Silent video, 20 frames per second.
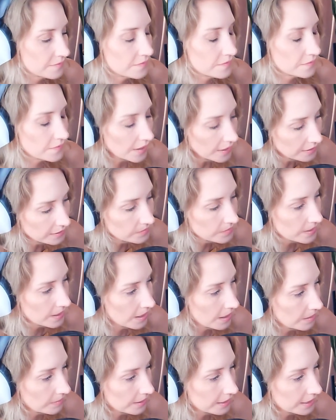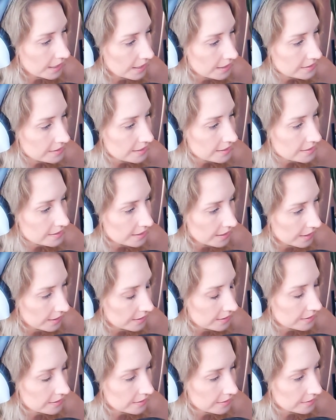fucked me up. I can't say
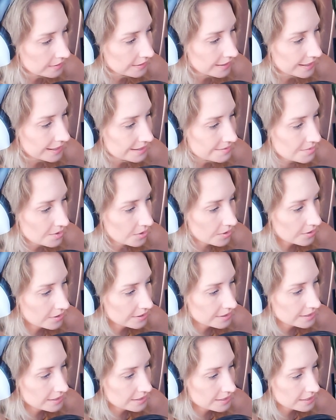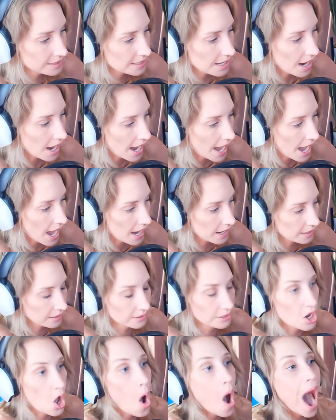diagonal anymore.
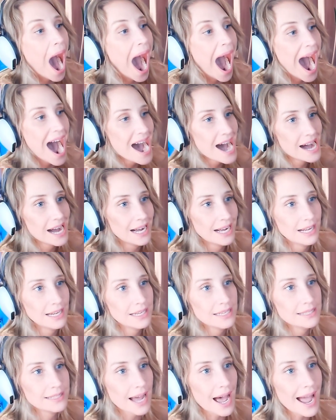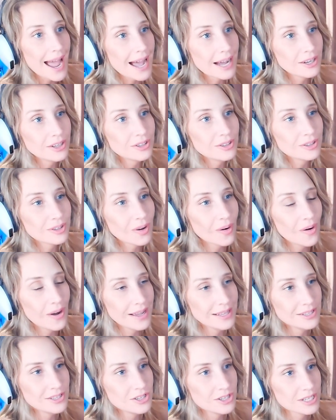Diagonal. Diagonal
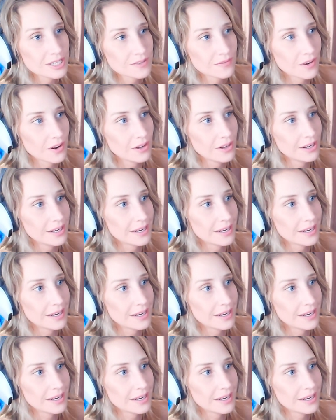coins just followed